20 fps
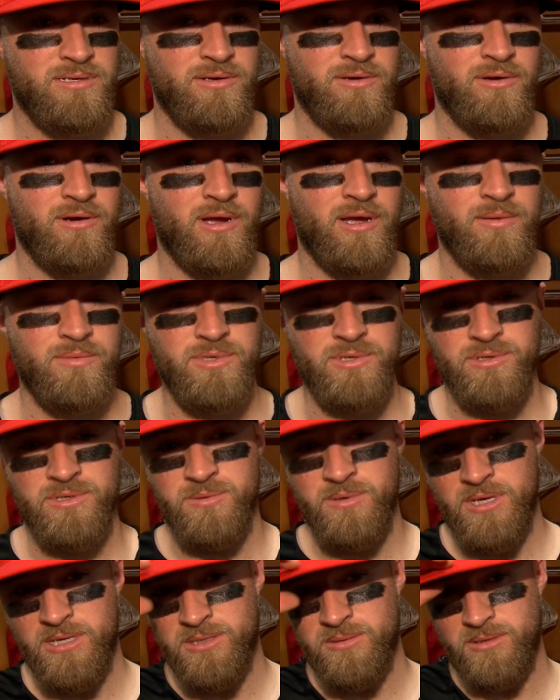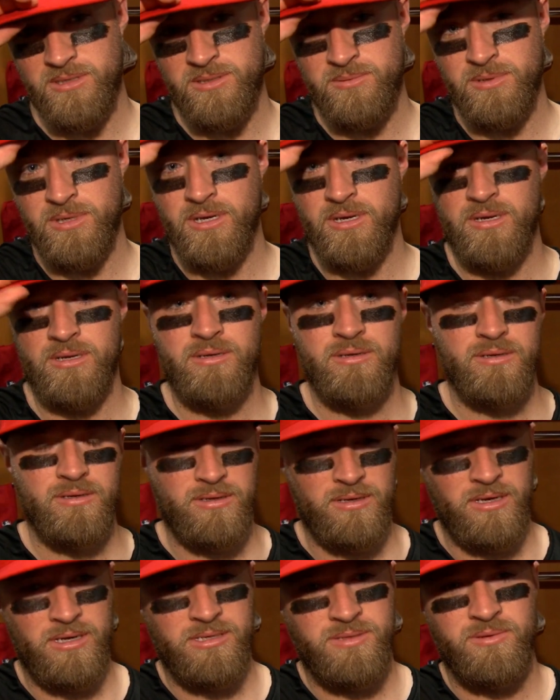your game. So it's been good.
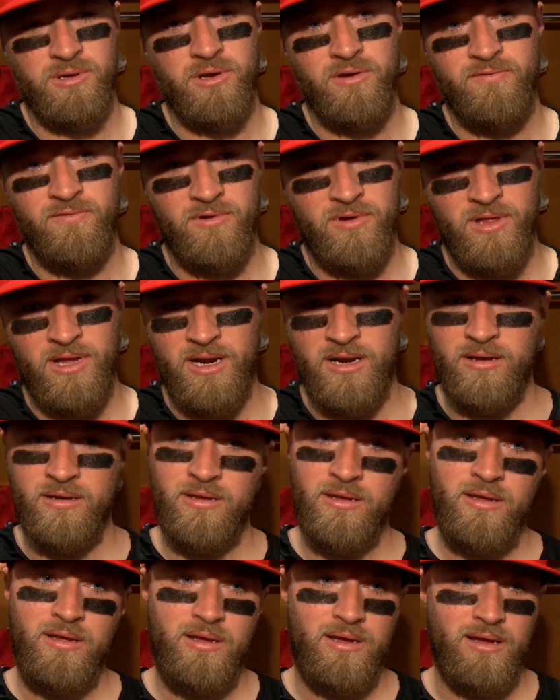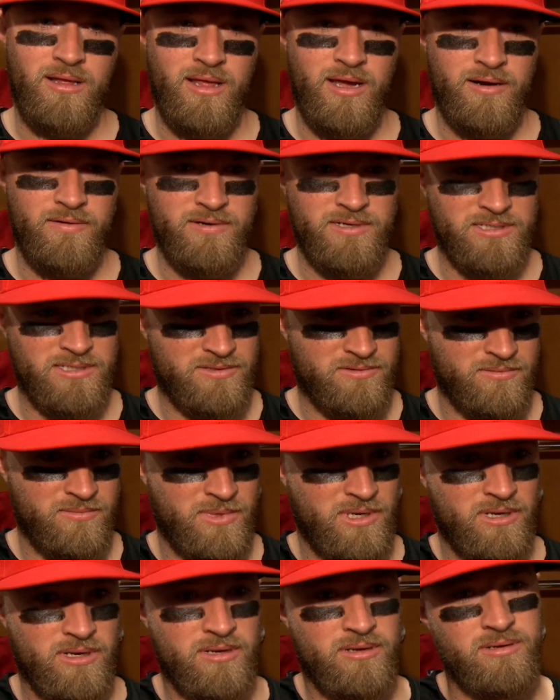It's been good for a lot of reasons for
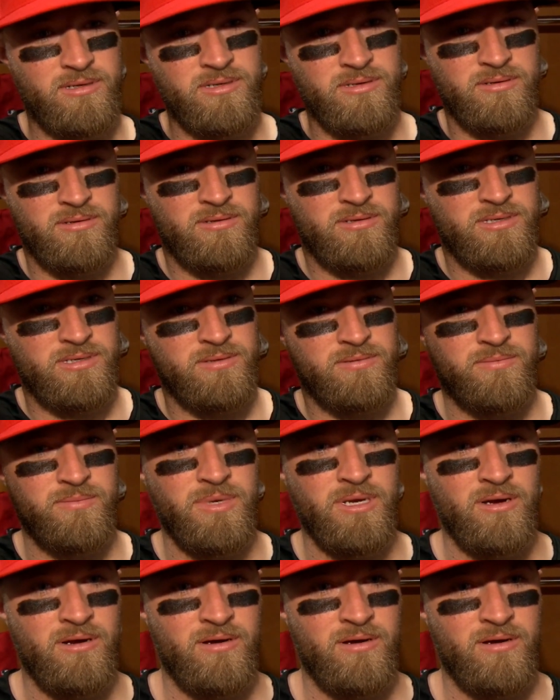me to be